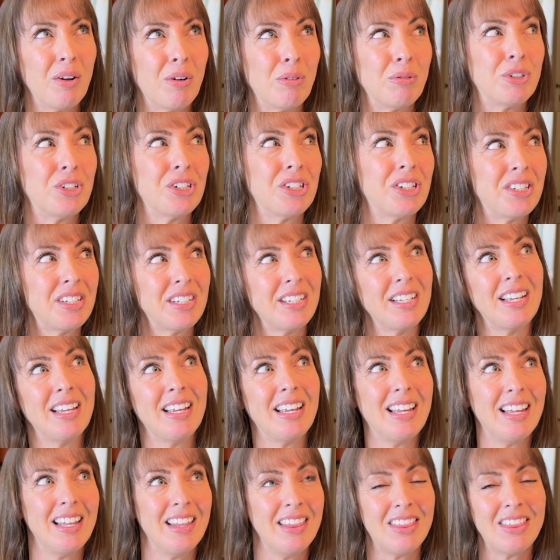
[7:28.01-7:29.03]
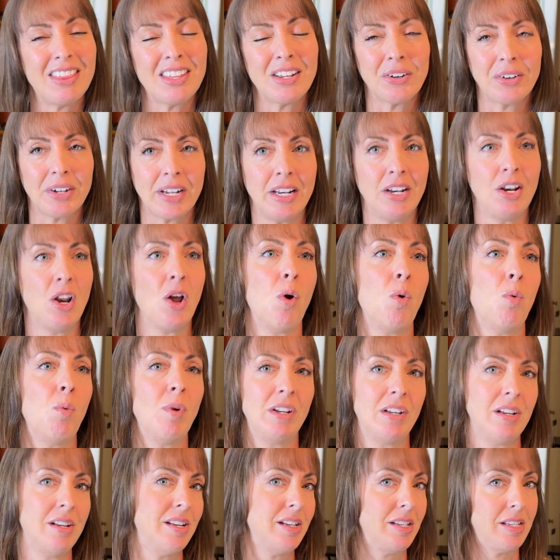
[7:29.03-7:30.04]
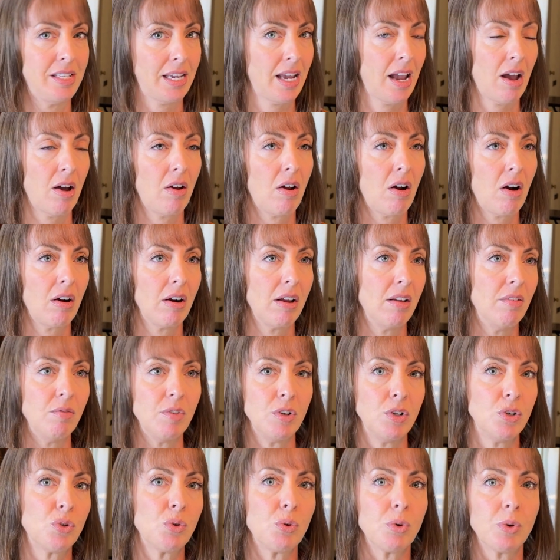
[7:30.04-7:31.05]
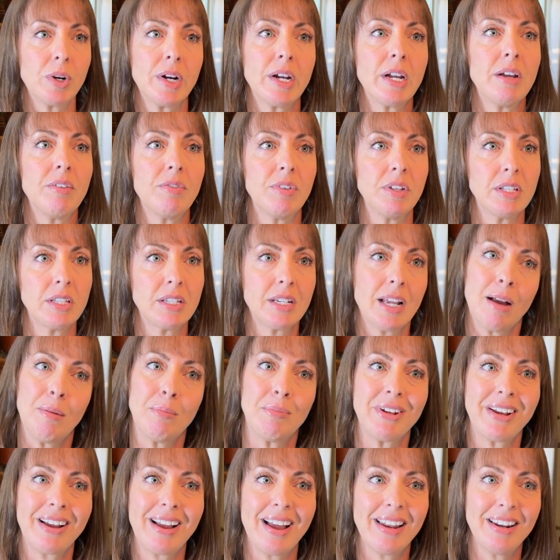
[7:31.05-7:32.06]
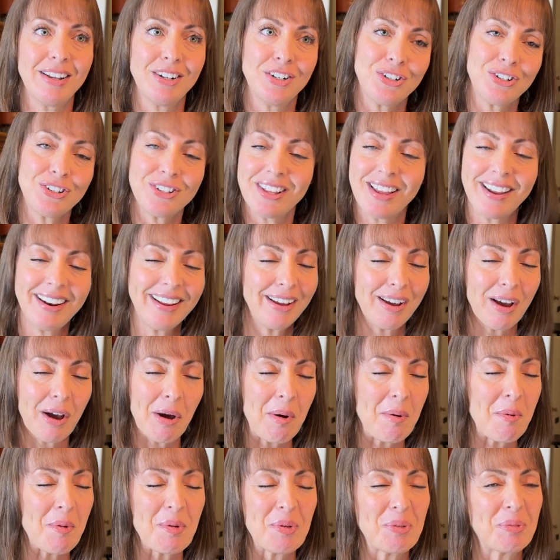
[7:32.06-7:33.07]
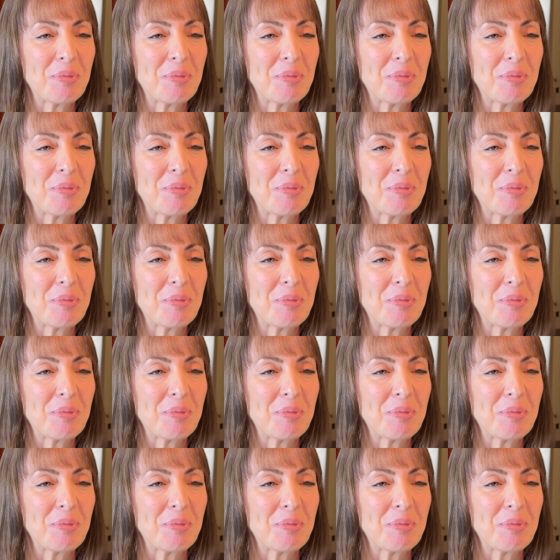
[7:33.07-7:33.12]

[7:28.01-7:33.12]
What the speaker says: just in theory, know when to discount our inventory if it's time to kind of just let it go.